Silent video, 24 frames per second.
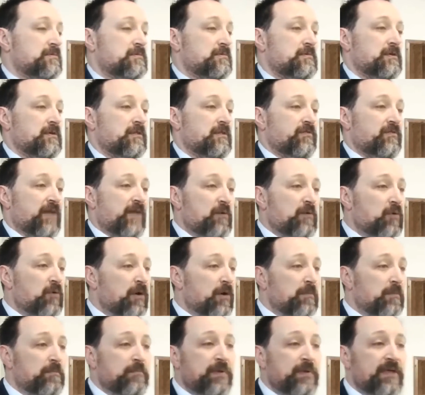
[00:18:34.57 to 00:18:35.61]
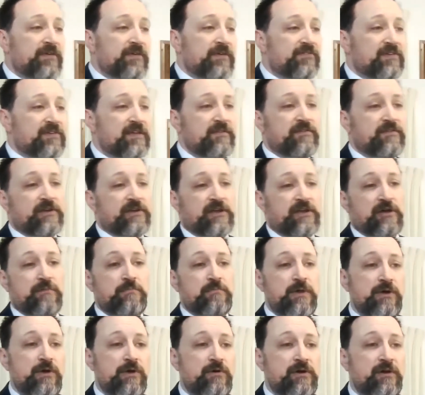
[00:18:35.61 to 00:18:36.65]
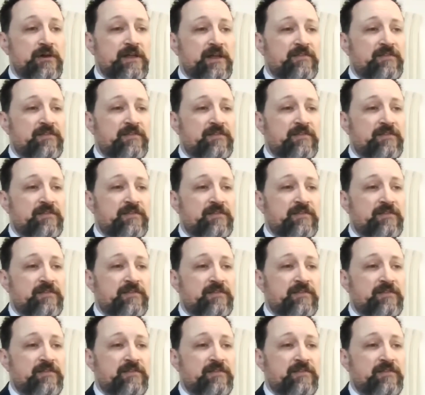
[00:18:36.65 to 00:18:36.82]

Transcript: They were busy in the community.